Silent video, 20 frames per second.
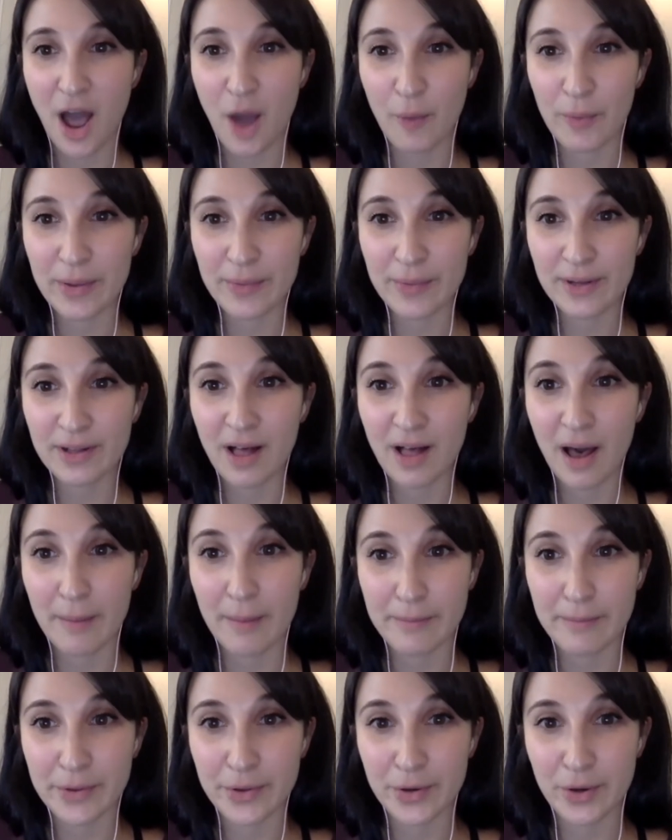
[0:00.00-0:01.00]
We will
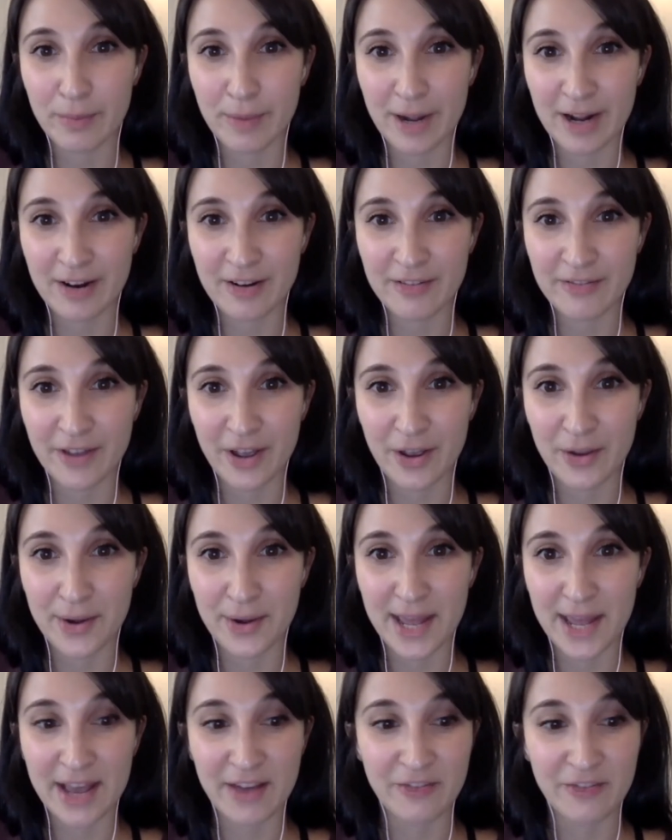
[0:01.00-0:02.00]
unmute your microphone
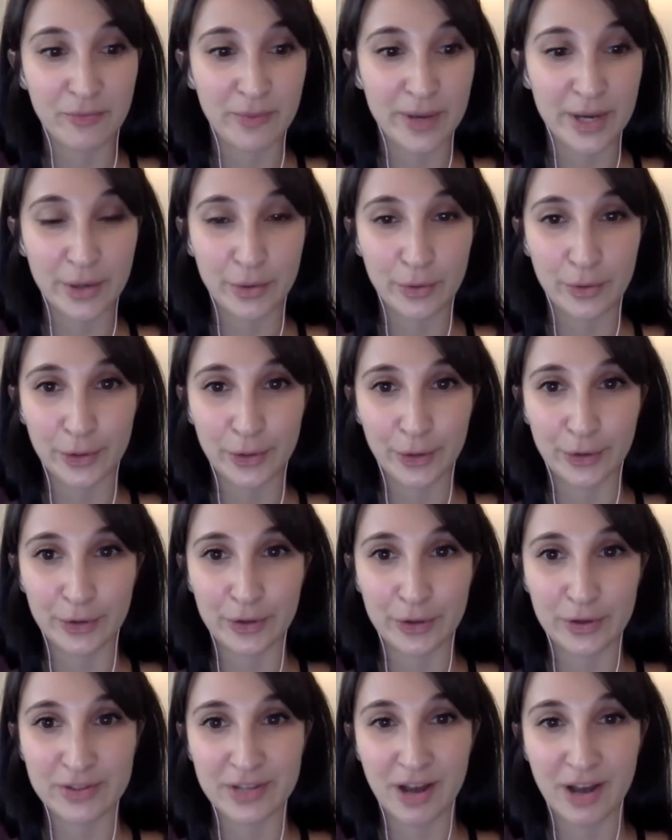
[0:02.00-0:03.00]
if we're calling on
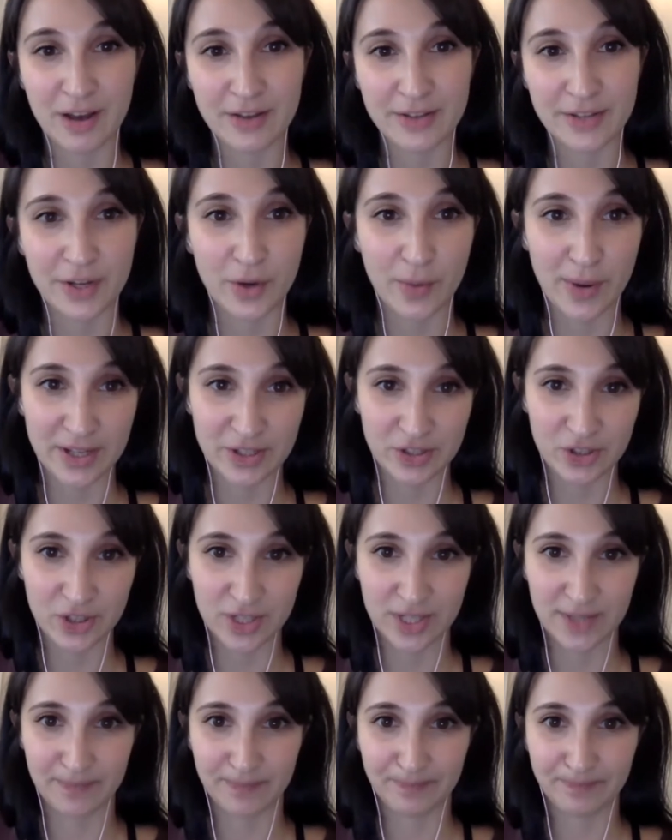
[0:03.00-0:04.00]
you to ask a
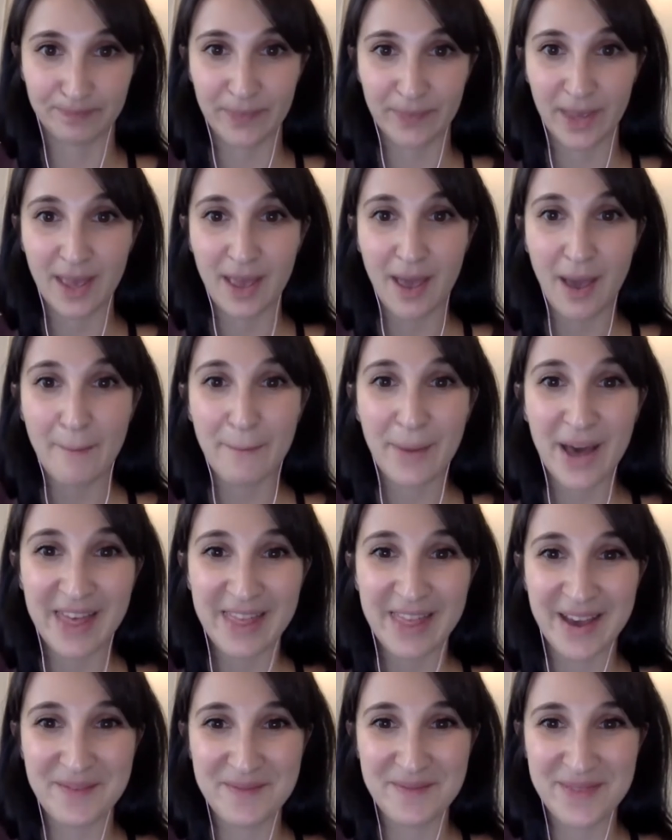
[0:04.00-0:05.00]
question. But
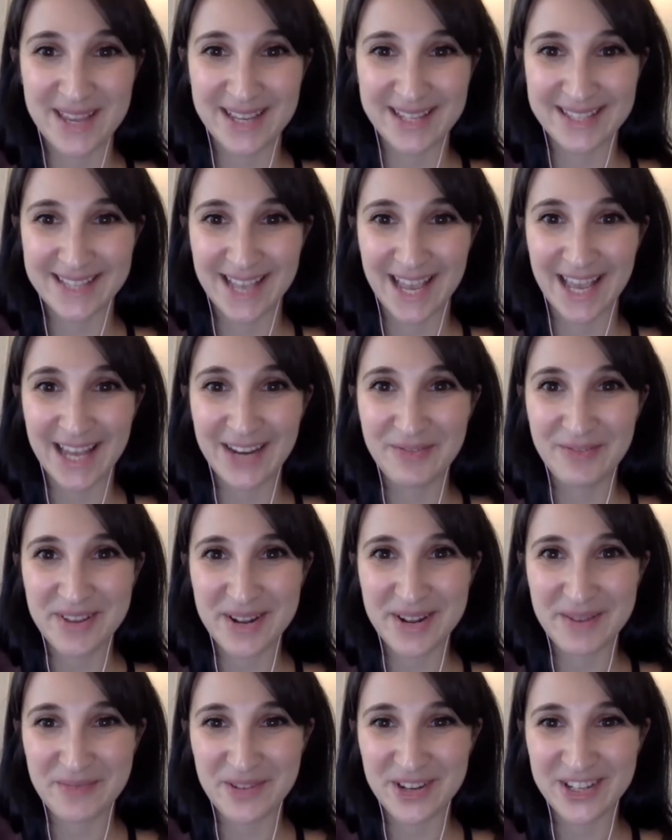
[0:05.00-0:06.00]
that being said, we'd
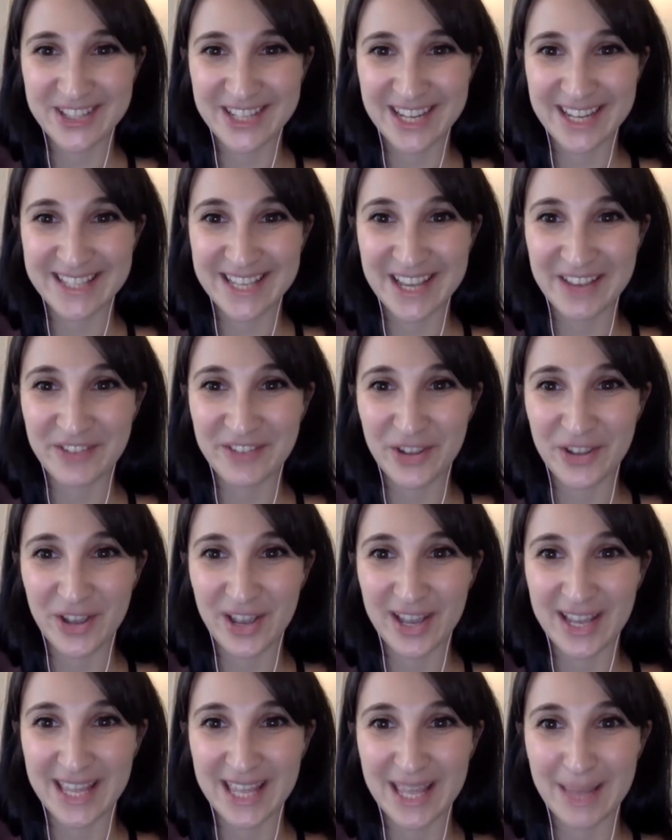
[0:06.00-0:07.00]
appreciate it if you
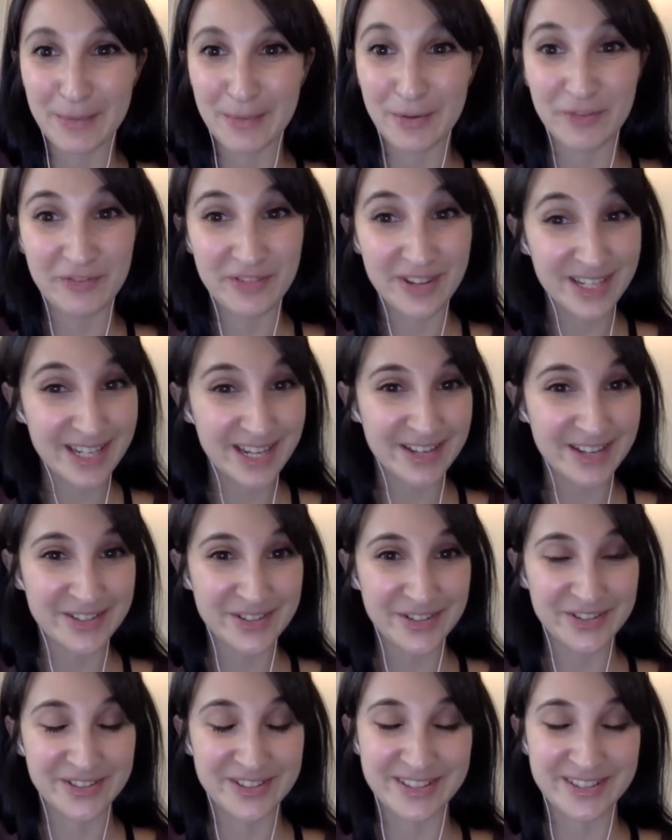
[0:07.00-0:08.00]
could keep your videos
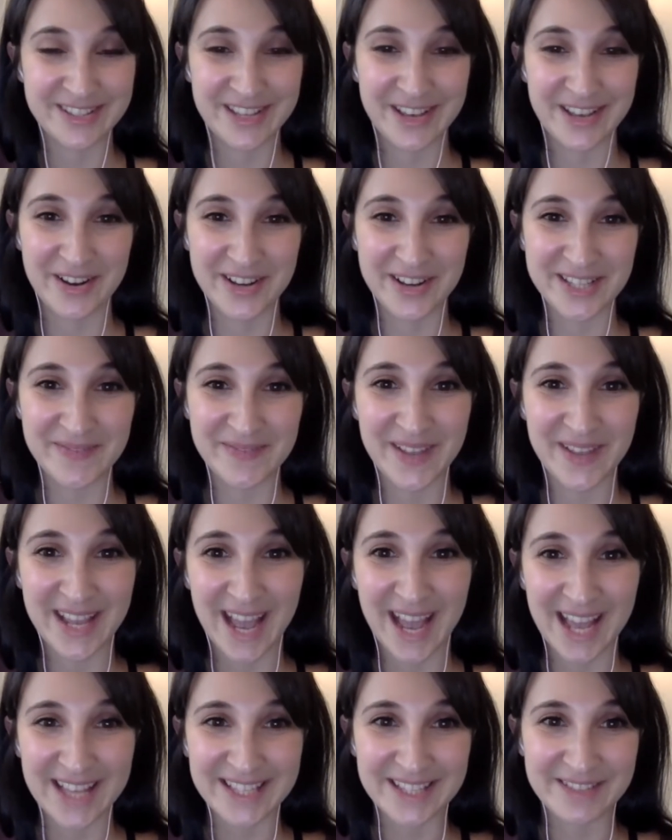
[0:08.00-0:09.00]
on so our speaker
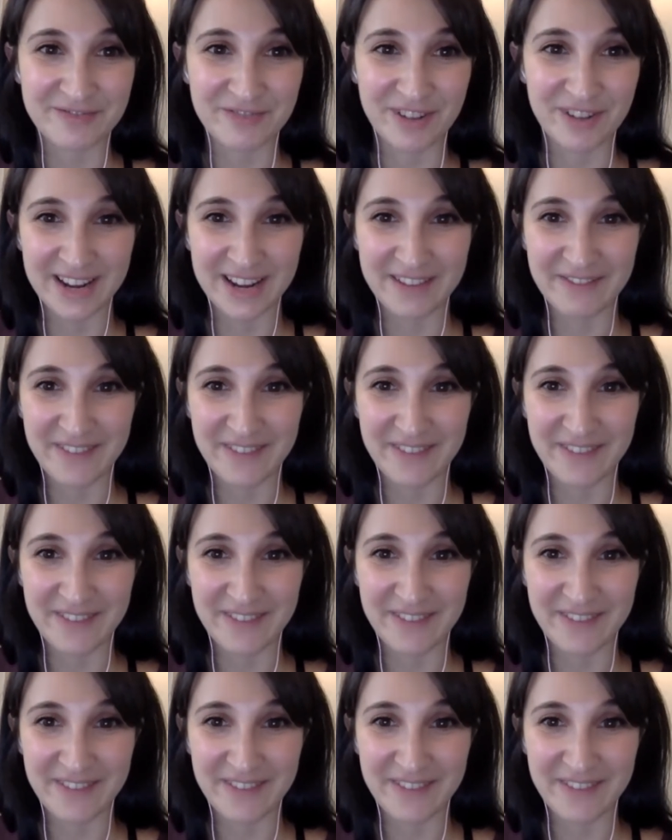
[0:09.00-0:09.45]
has some friendly